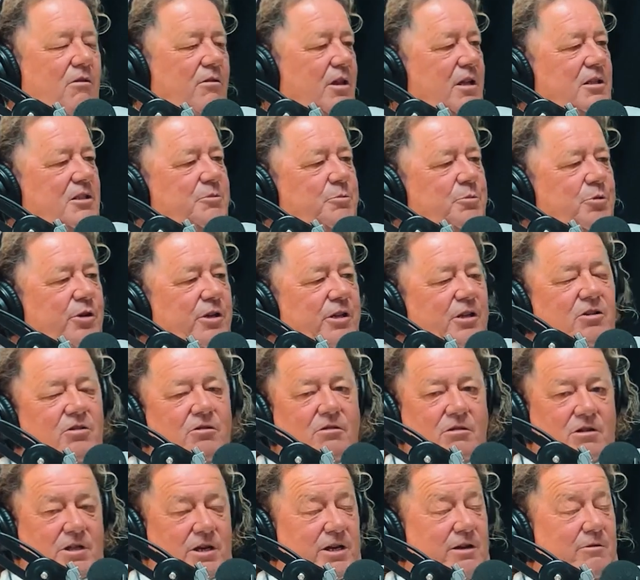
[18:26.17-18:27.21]
that's pretty
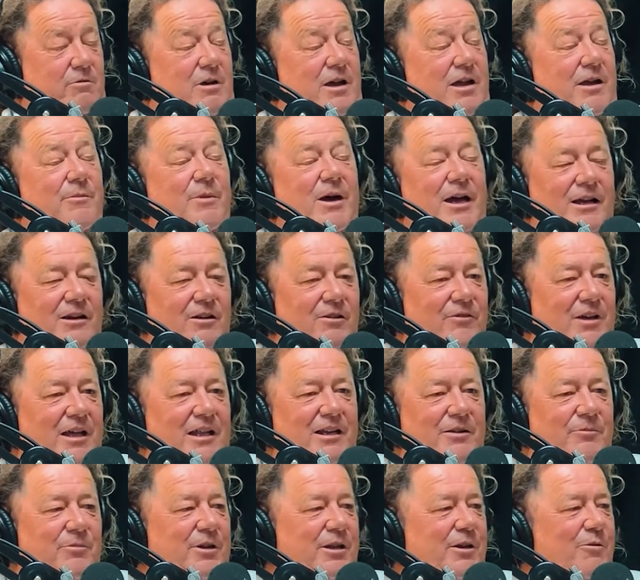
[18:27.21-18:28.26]
cool. Anyway, mate, I've
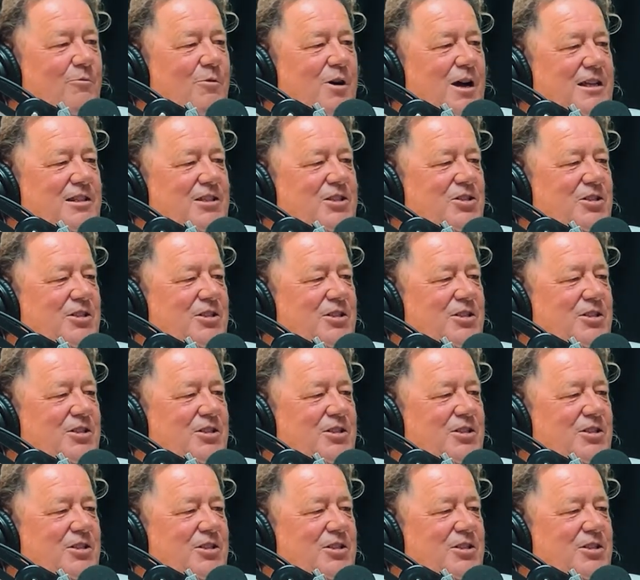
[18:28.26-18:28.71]
only been once.